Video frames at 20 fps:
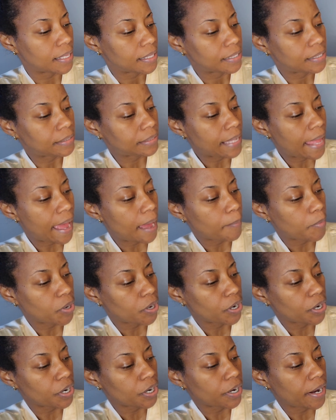
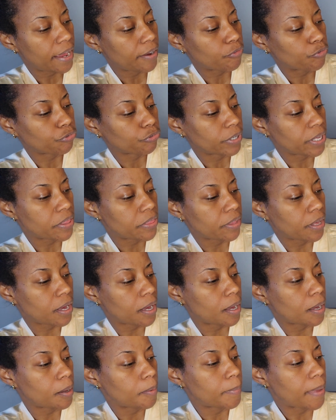Glamour and
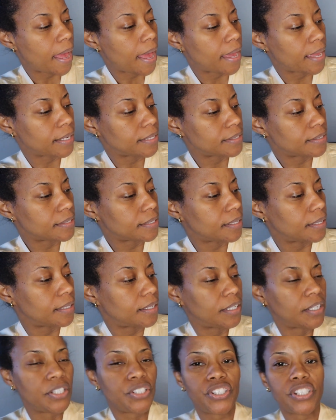Rhythm and
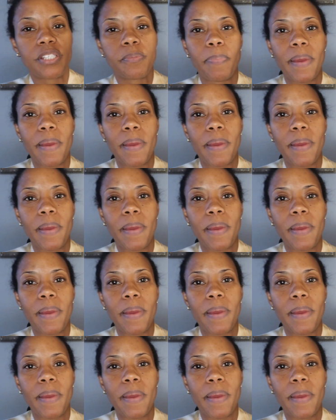just